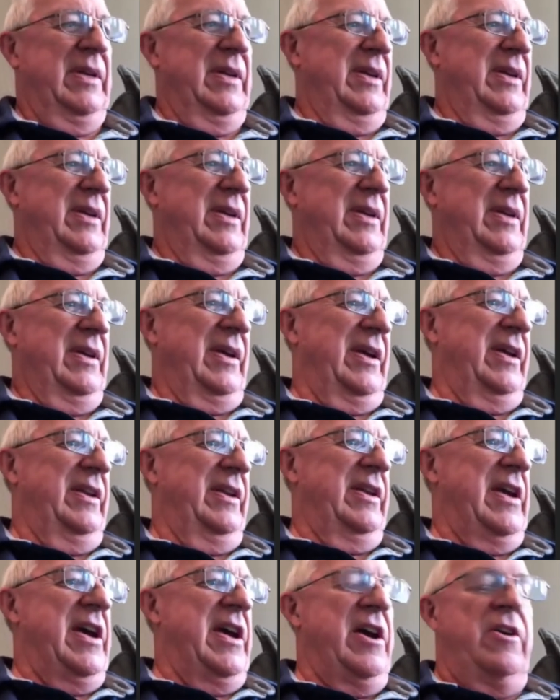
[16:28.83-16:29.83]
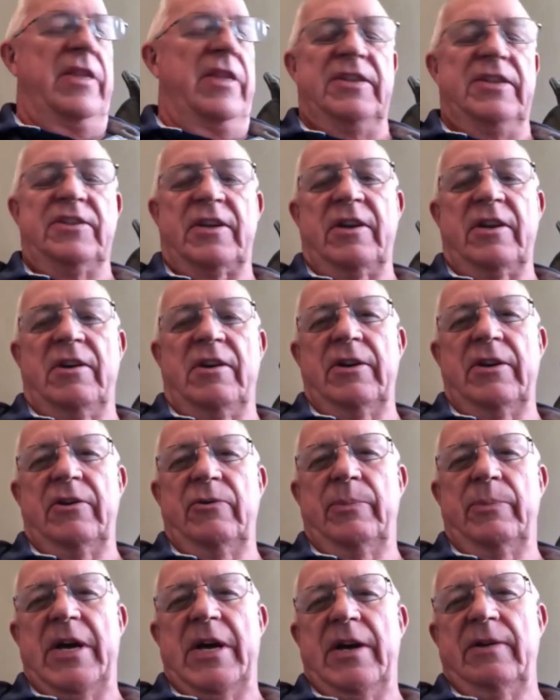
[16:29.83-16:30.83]
And now that's gone to
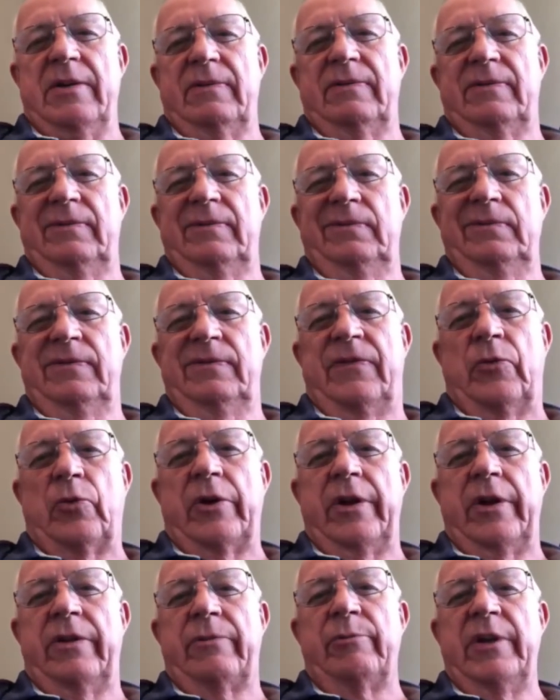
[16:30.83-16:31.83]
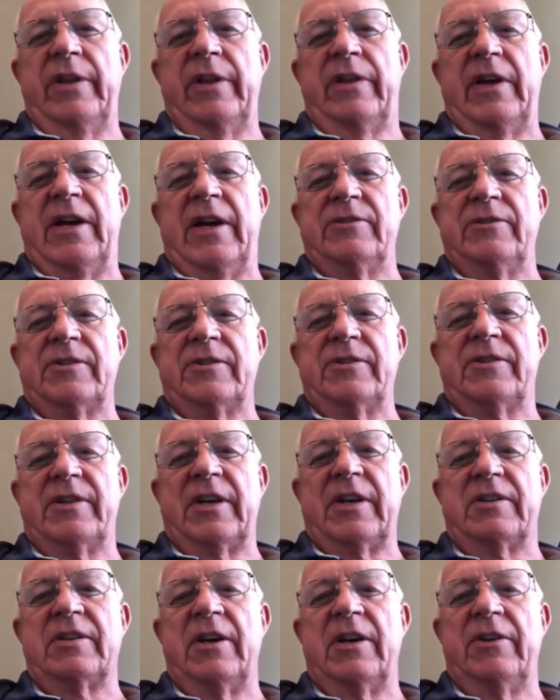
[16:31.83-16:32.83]
about forty-three thousand
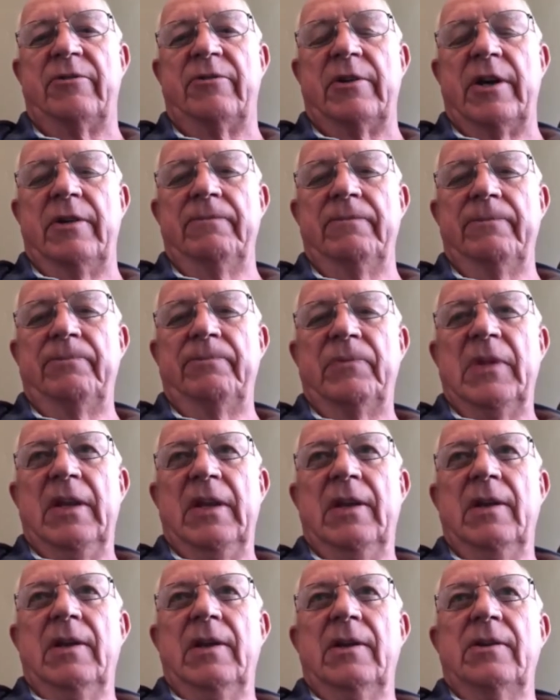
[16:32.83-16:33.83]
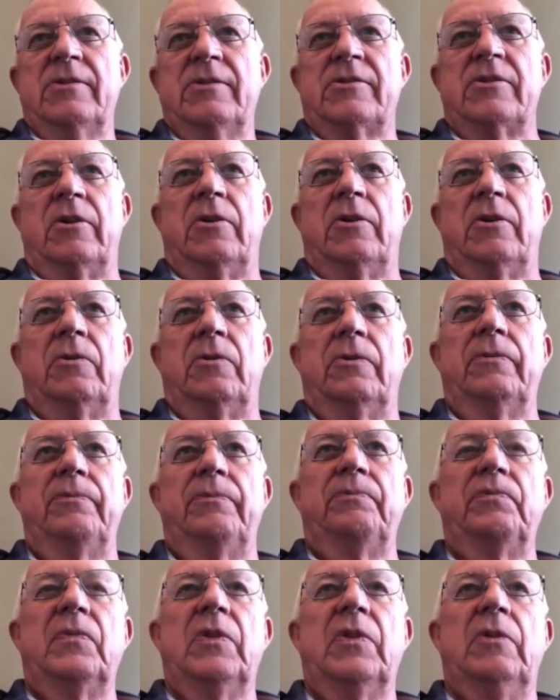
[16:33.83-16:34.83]
six hundred. So
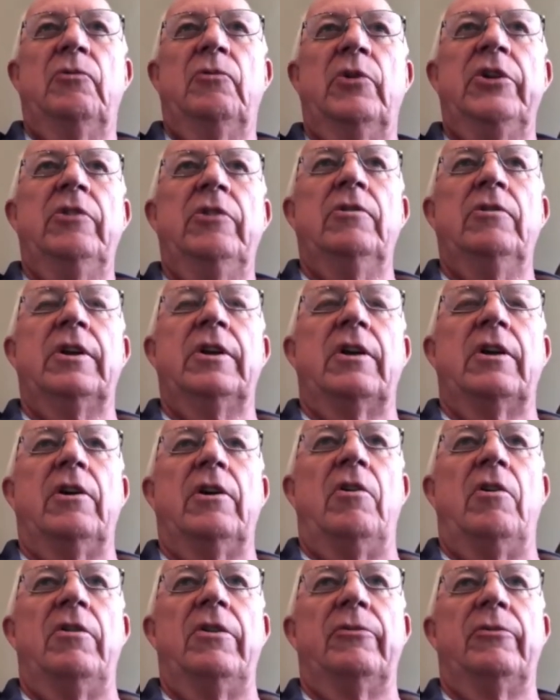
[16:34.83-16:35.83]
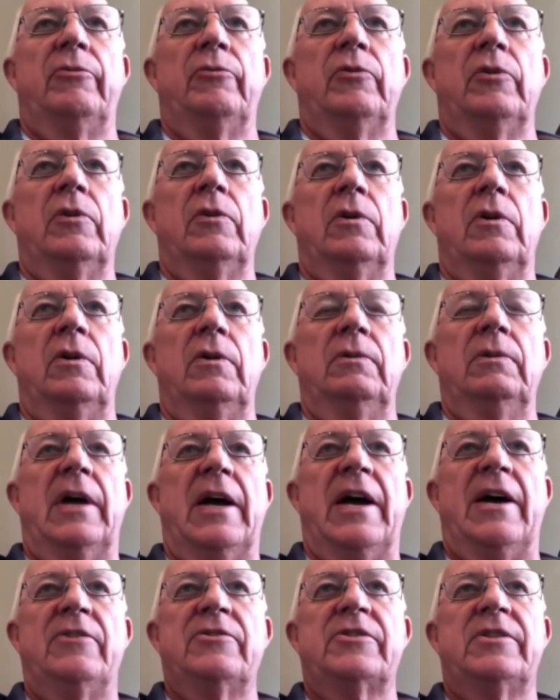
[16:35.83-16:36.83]
when you look at all the rural
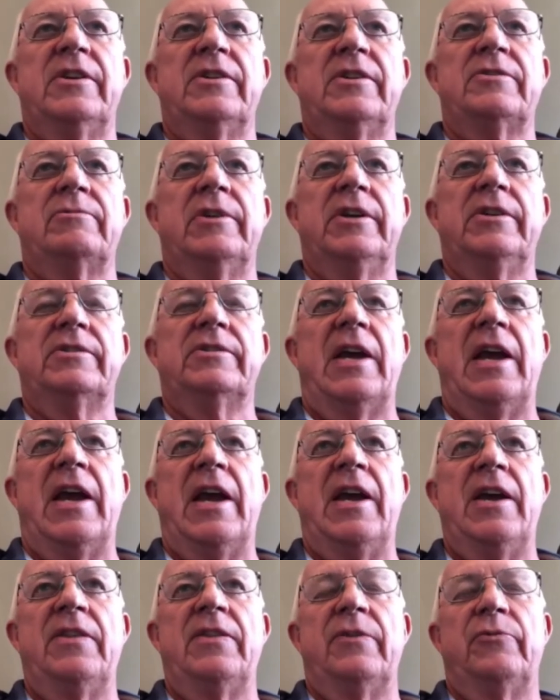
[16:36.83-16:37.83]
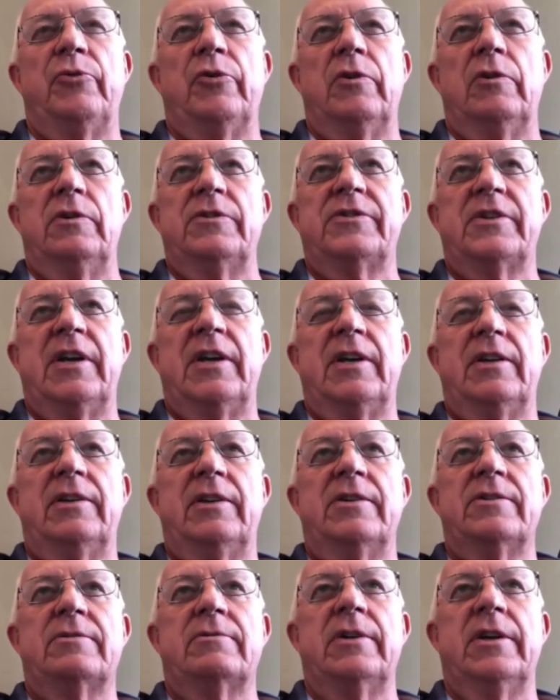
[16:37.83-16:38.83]
House districts and the rural Senate
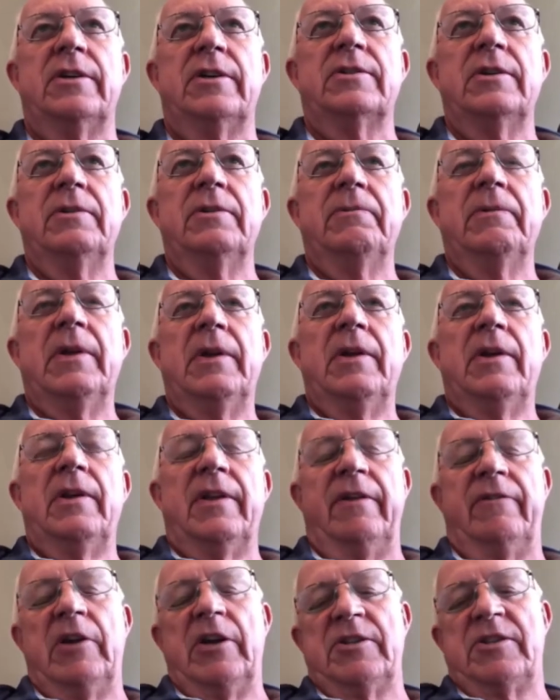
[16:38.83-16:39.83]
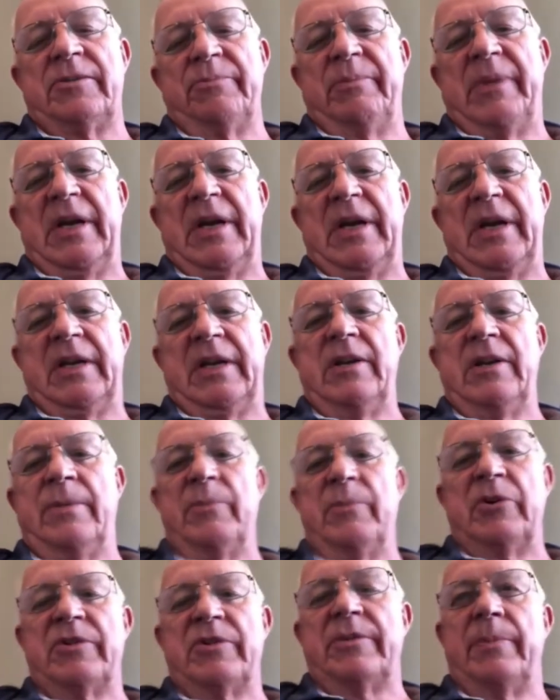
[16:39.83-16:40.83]
districts, they've got some big
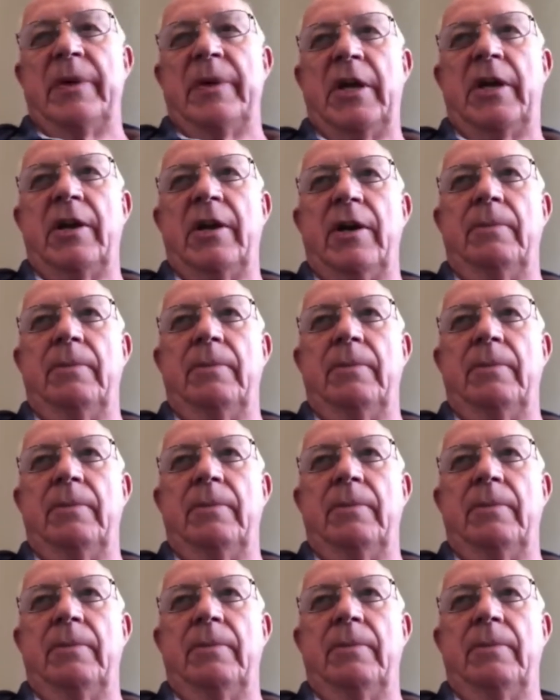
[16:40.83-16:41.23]
numbers to make up.